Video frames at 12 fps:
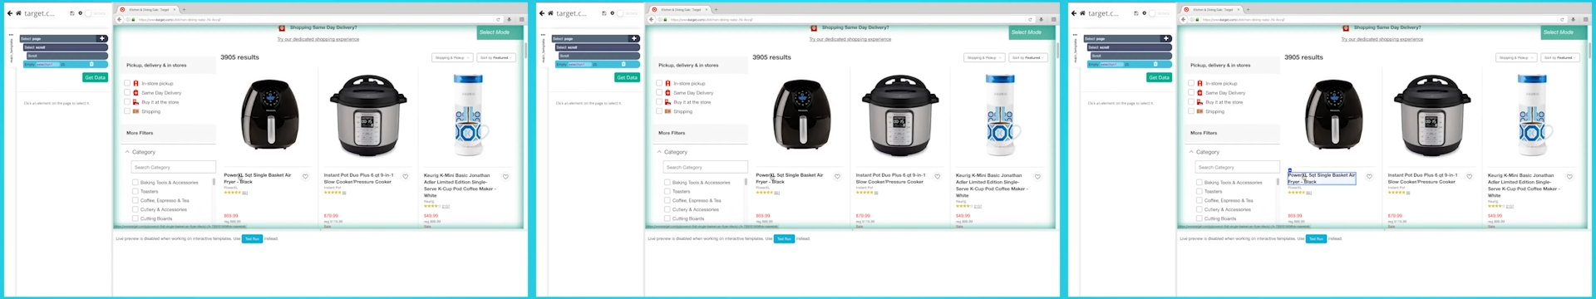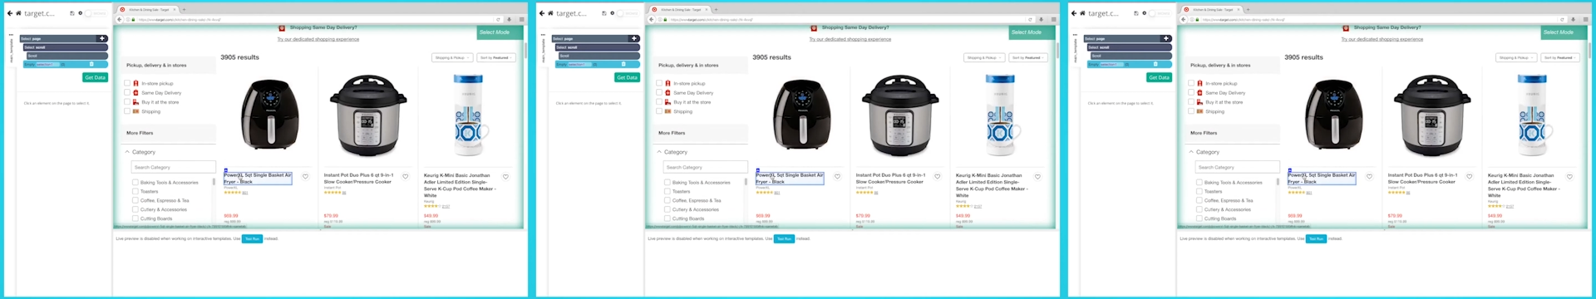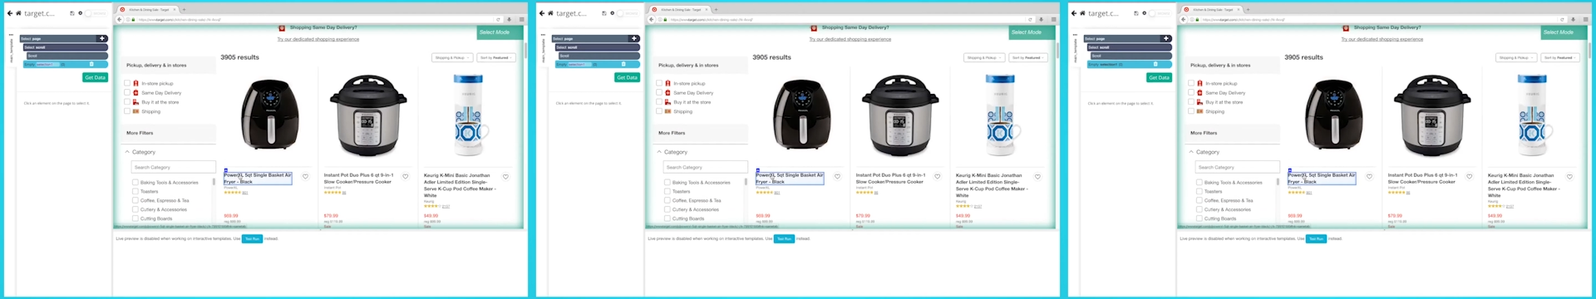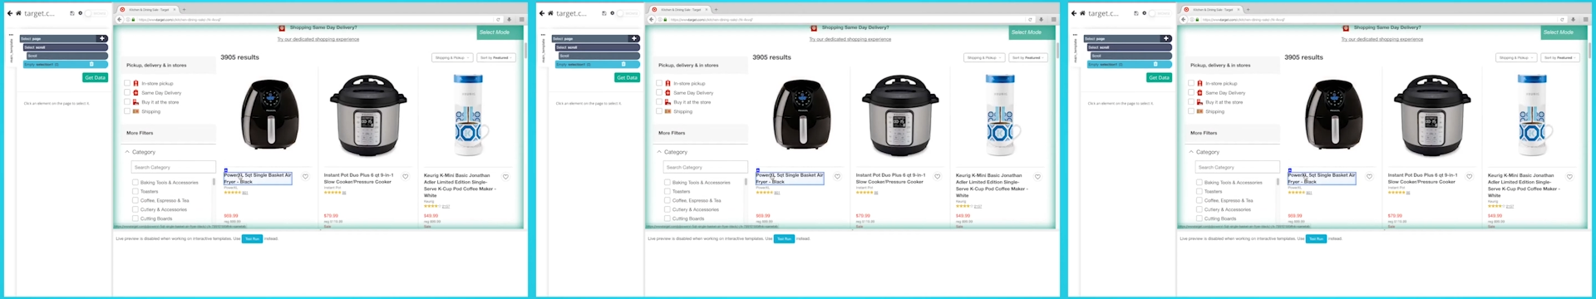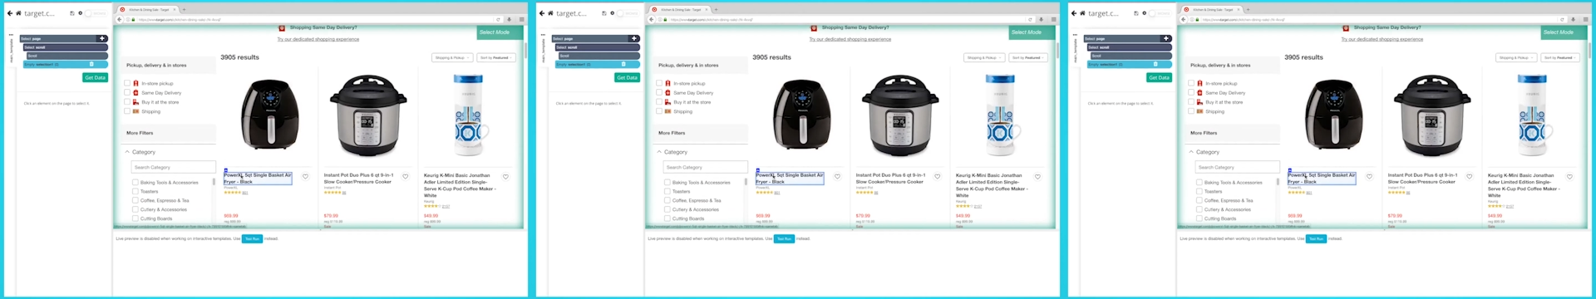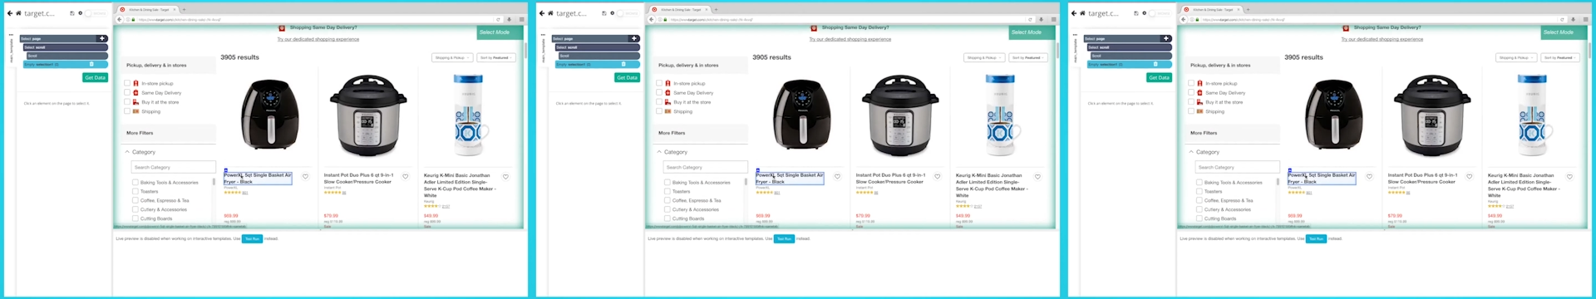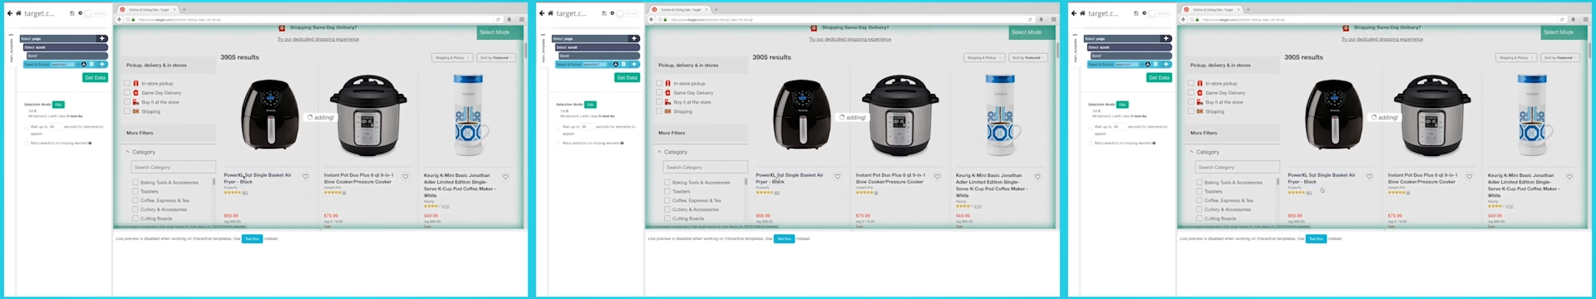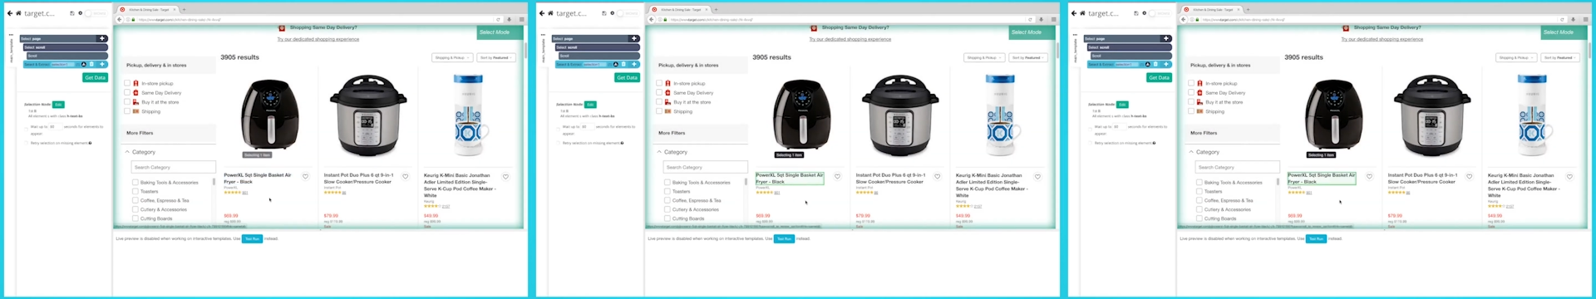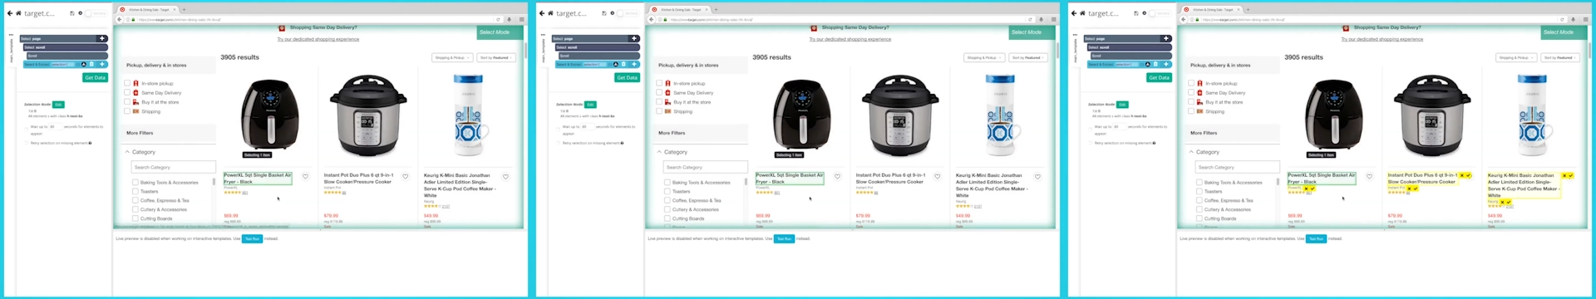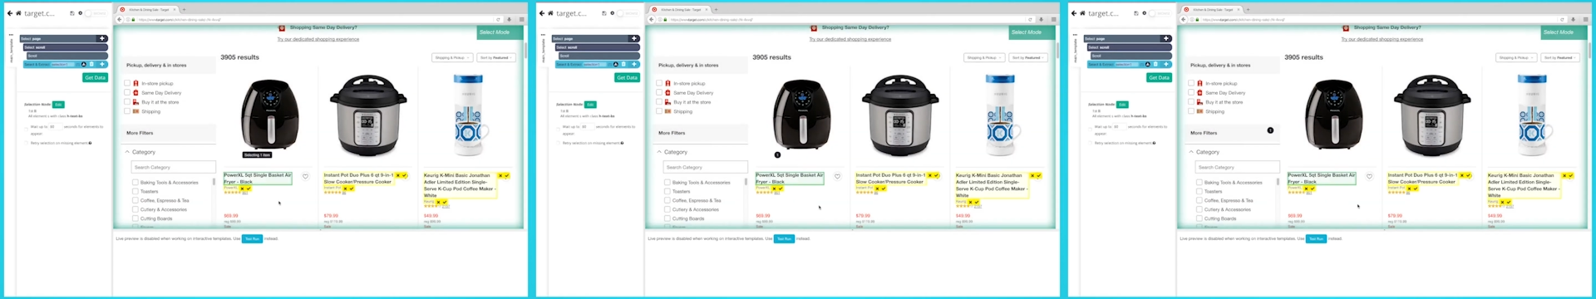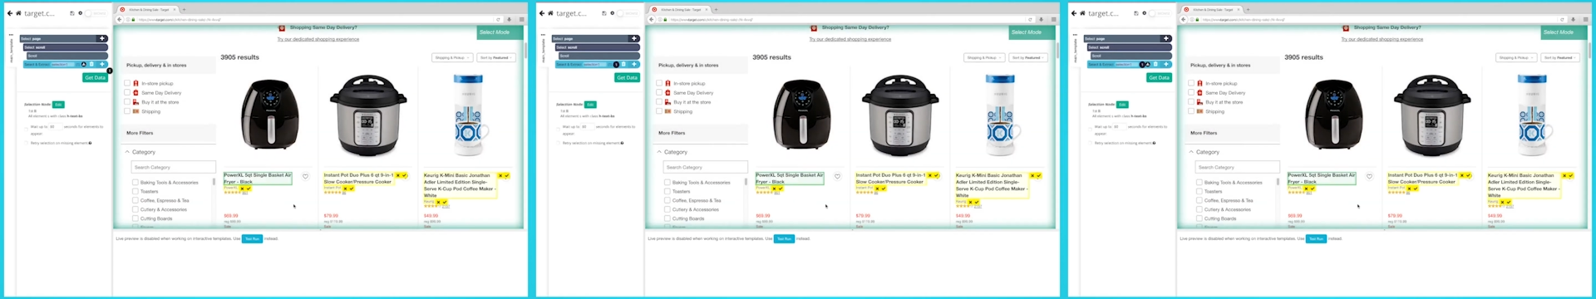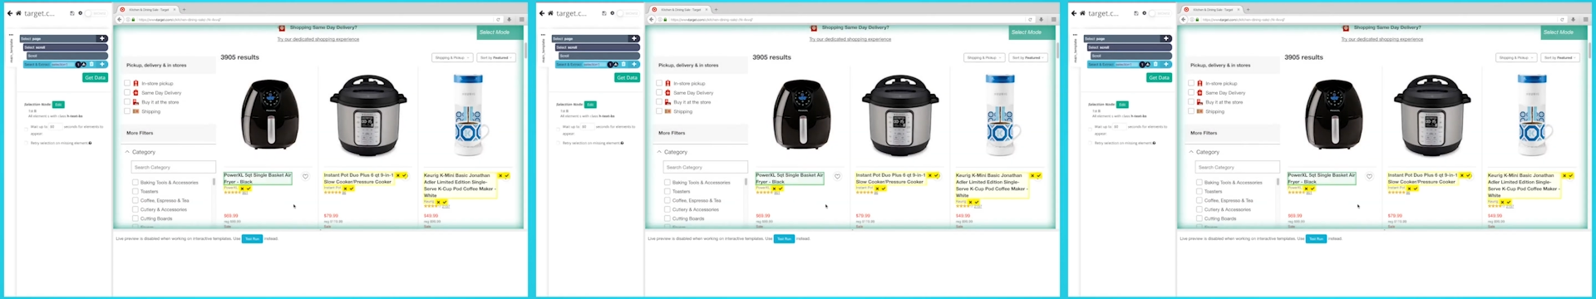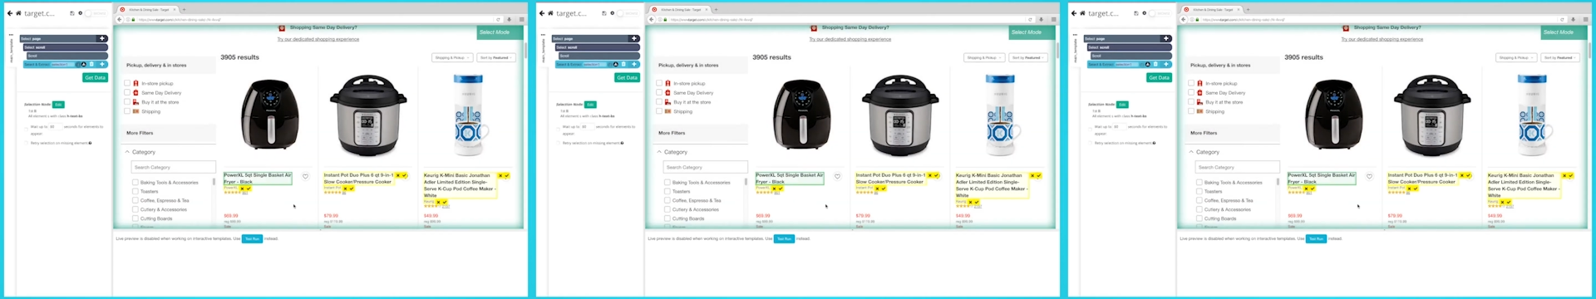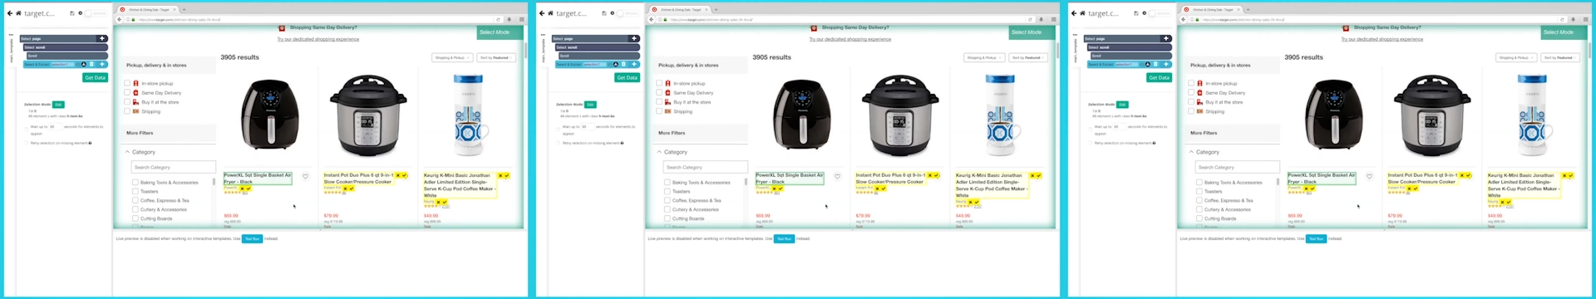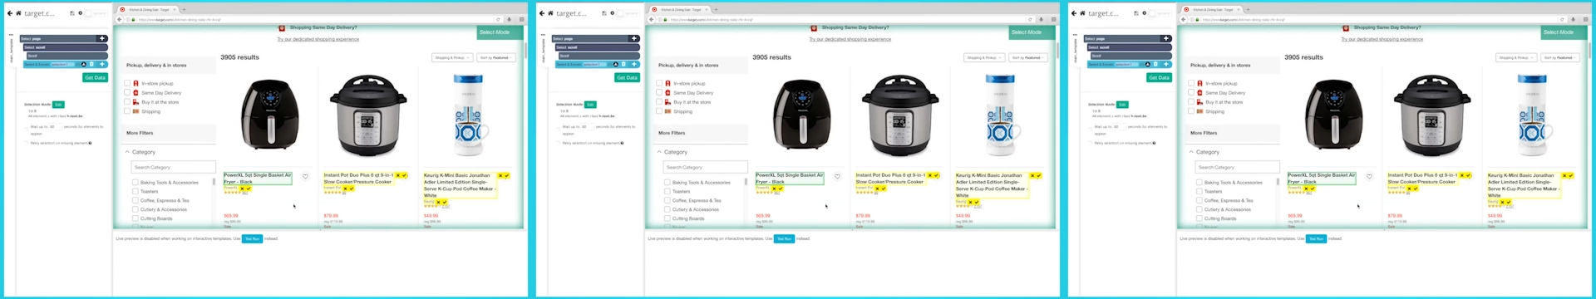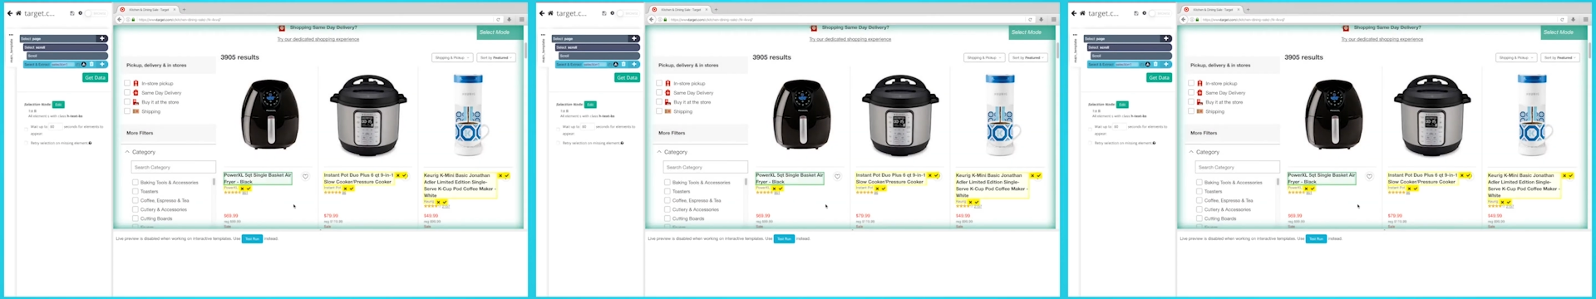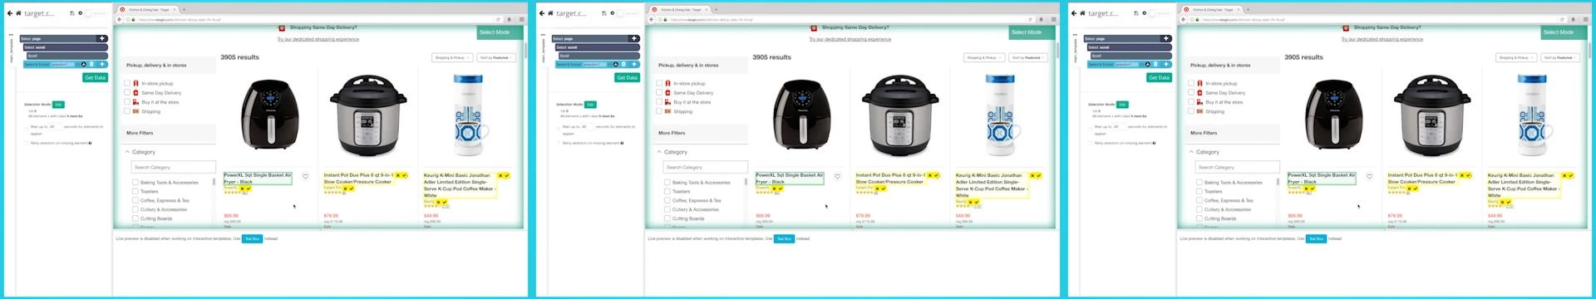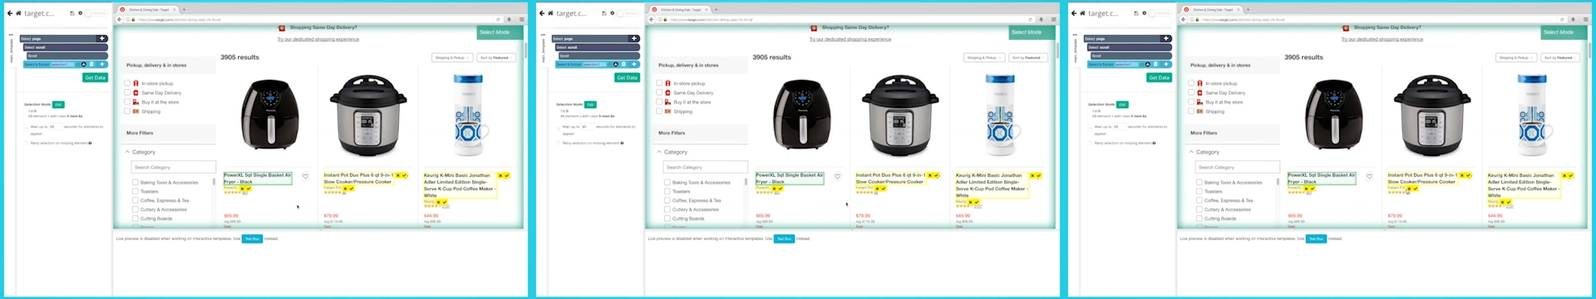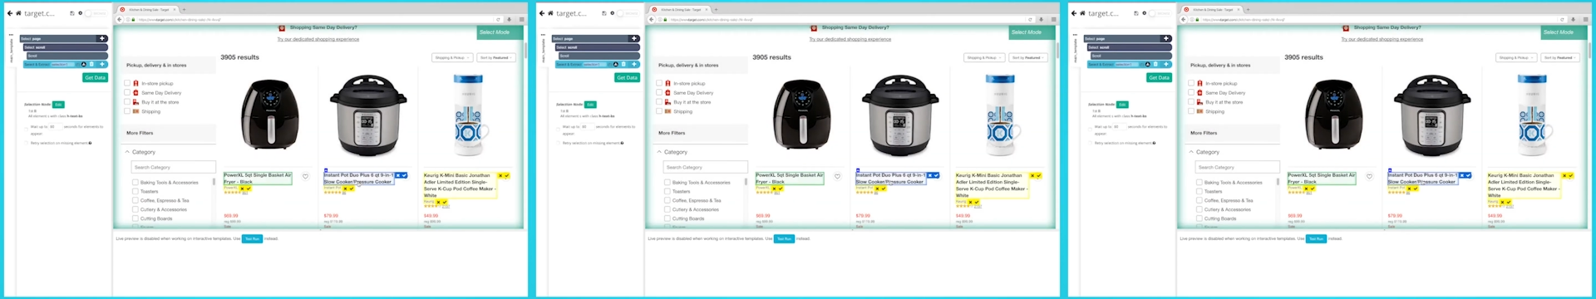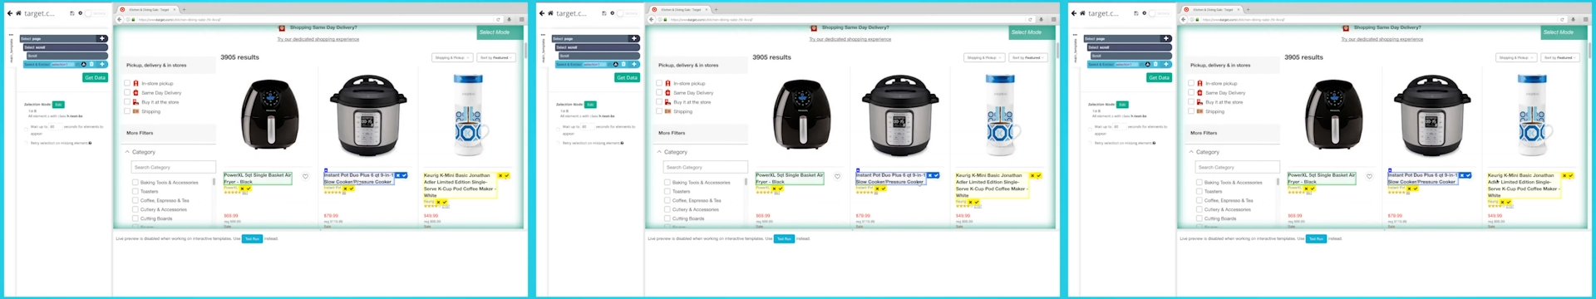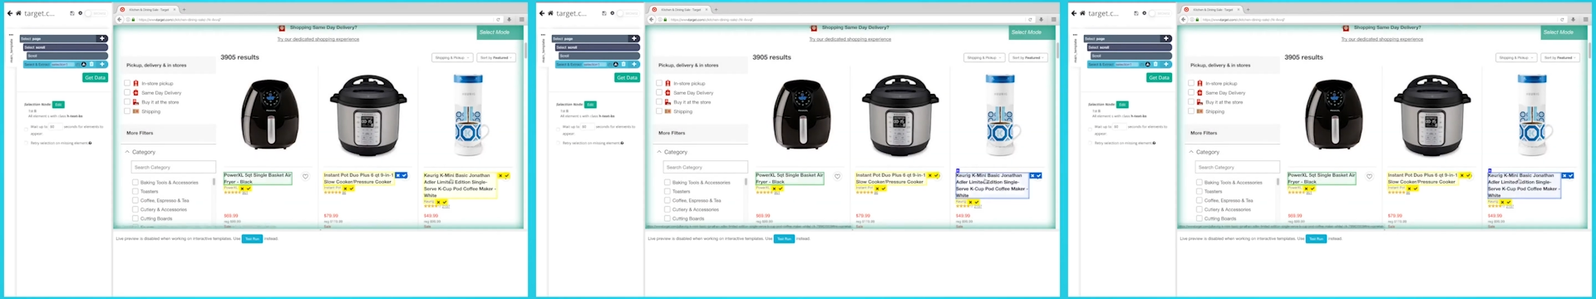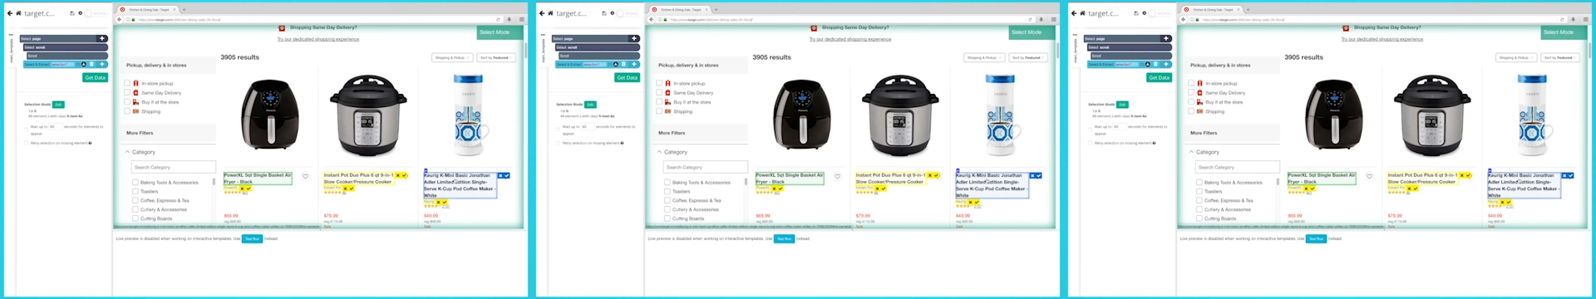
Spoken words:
(no speaker visible)